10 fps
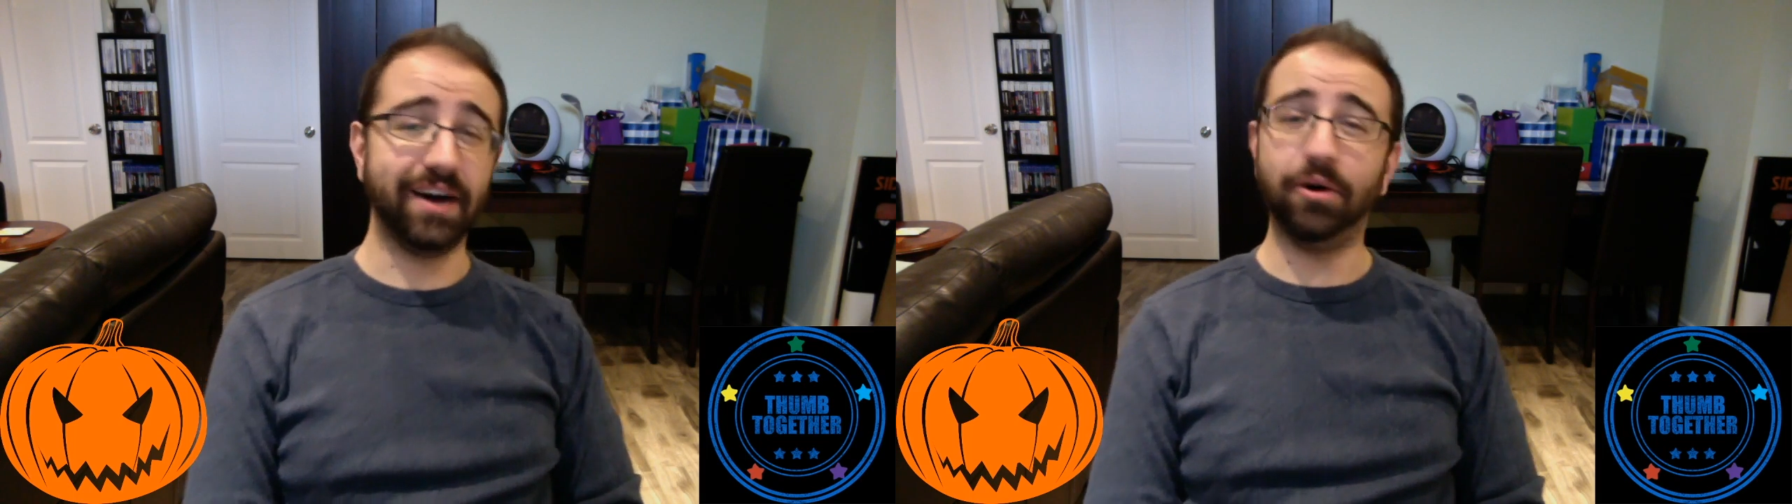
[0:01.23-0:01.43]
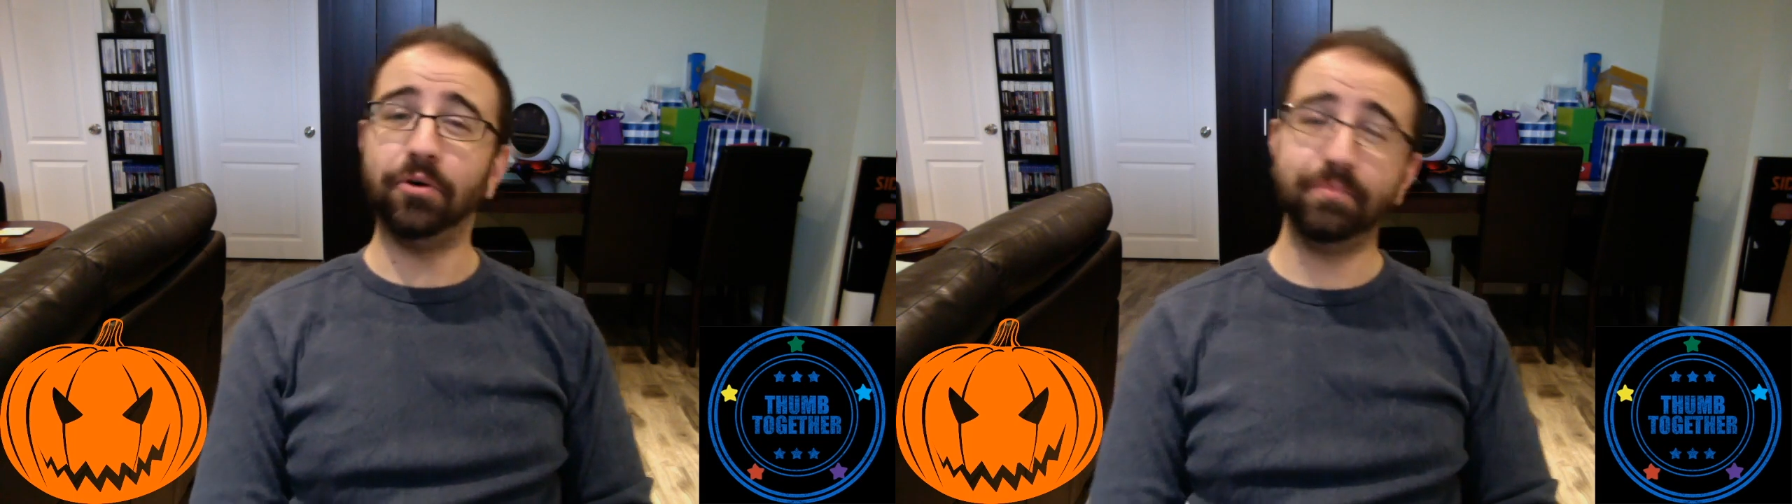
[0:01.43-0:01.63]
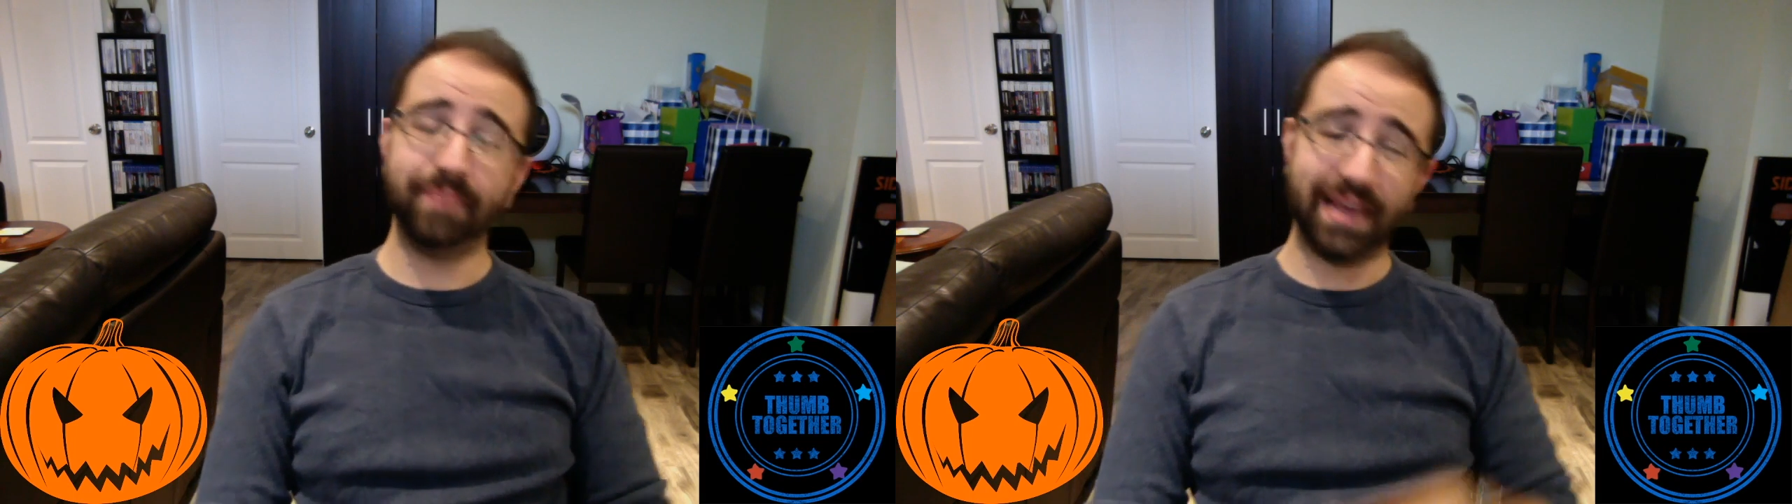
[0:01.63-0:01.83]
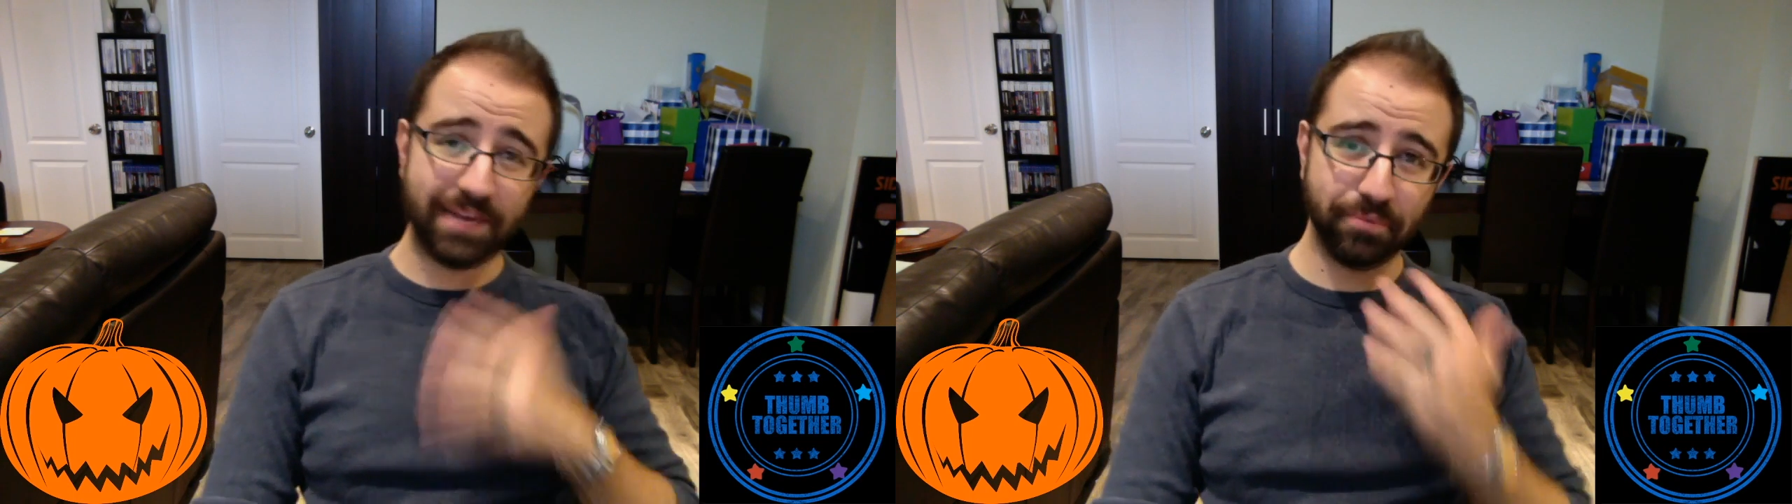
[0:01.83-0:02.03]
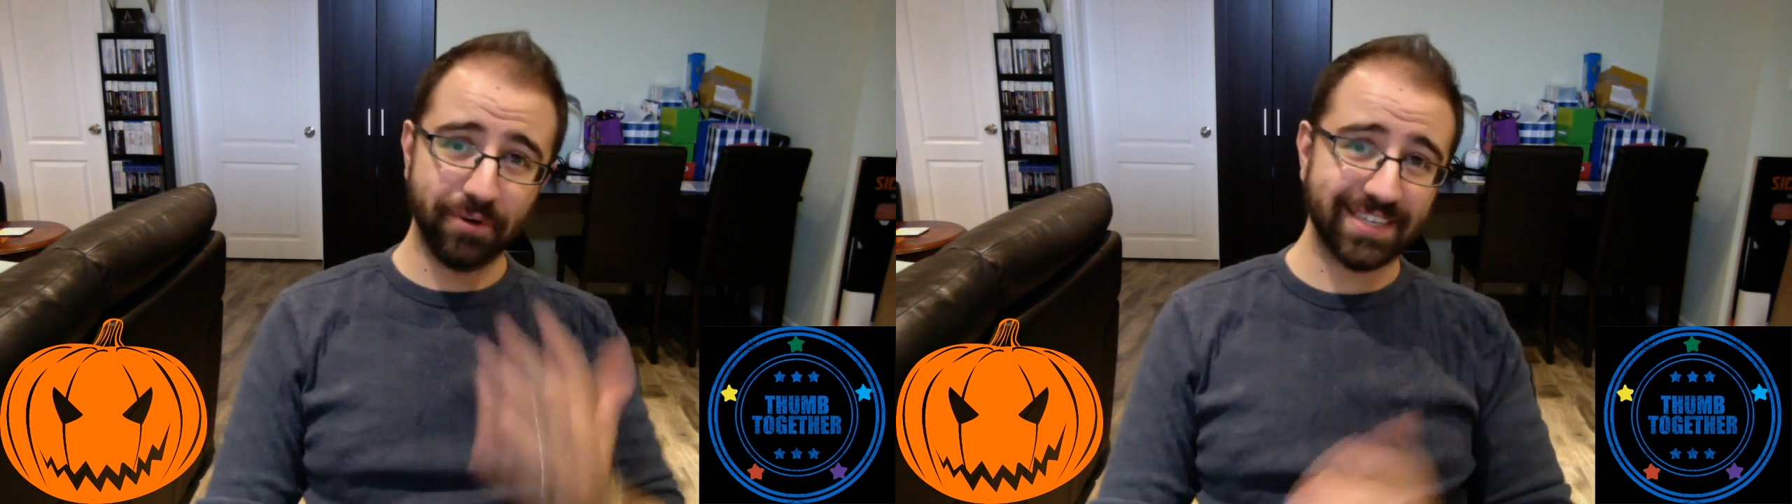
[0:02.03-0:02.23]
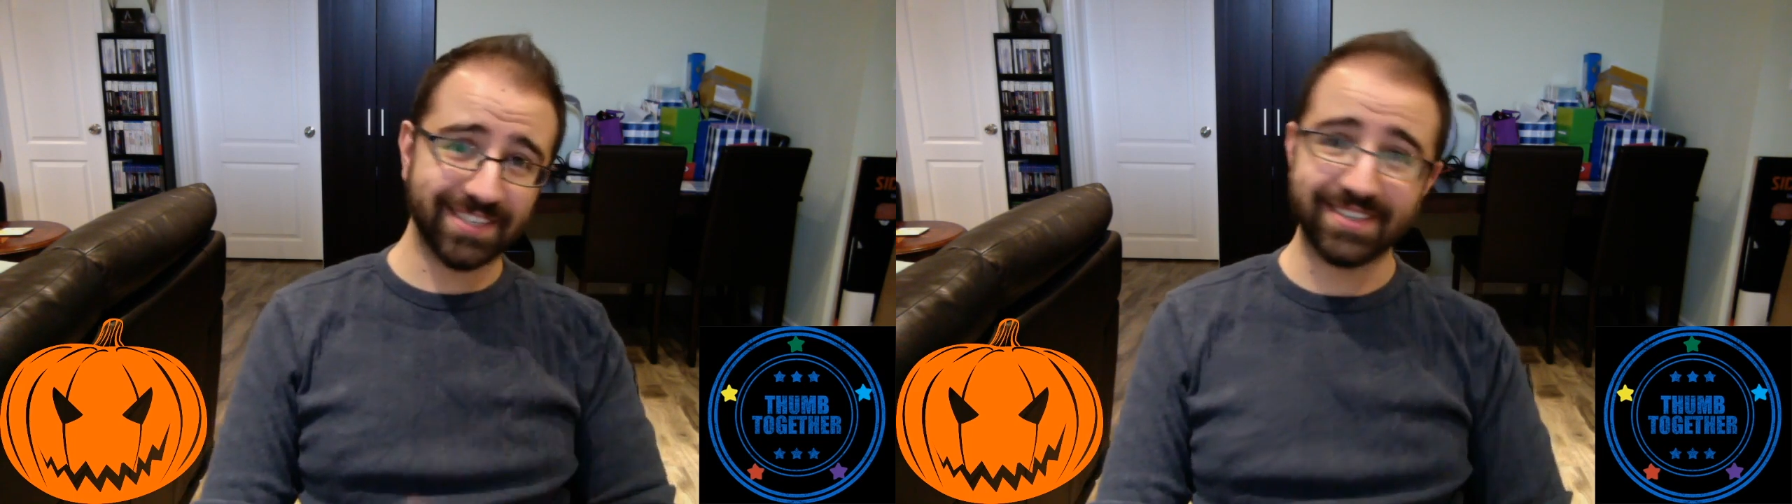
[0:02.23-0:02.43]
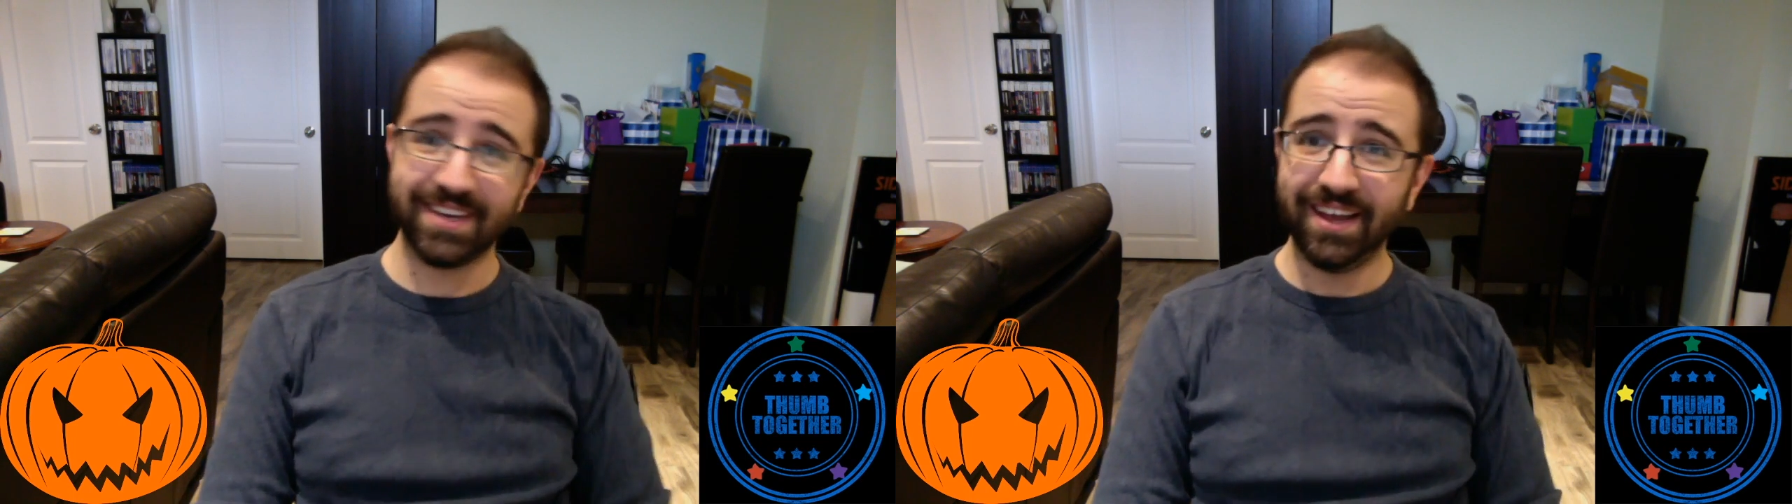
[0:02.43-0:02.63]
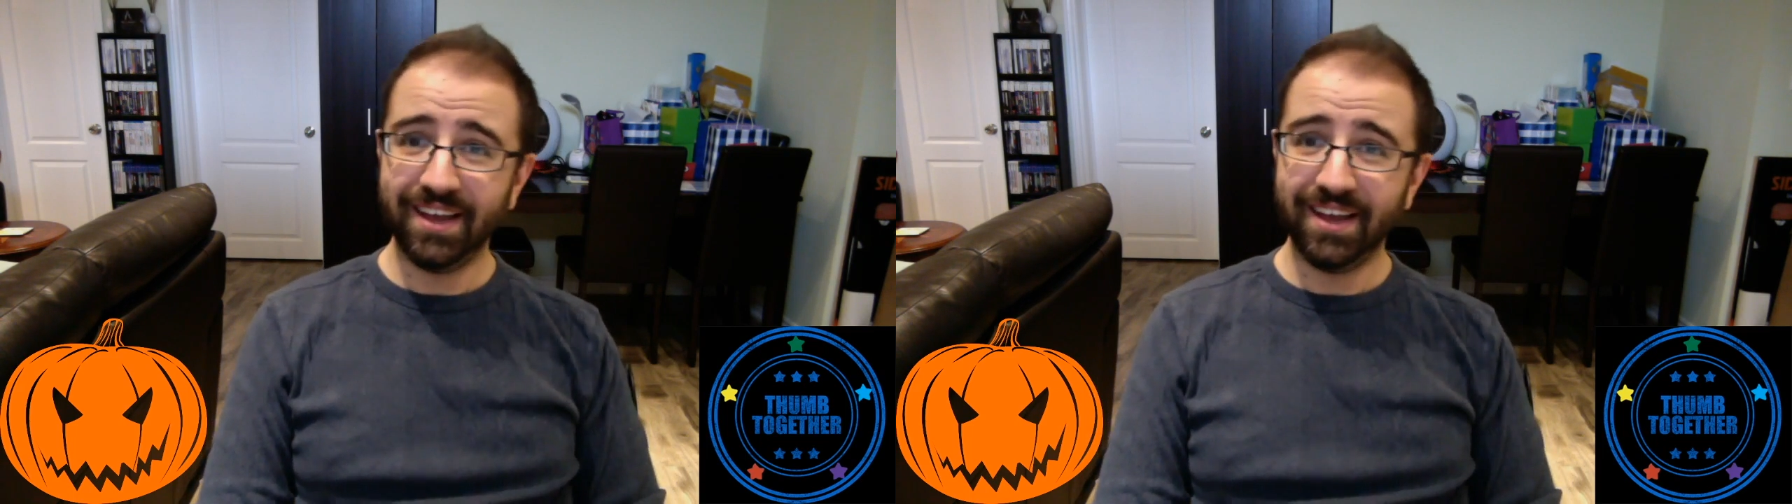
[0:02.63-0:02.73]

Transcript: a homemade present,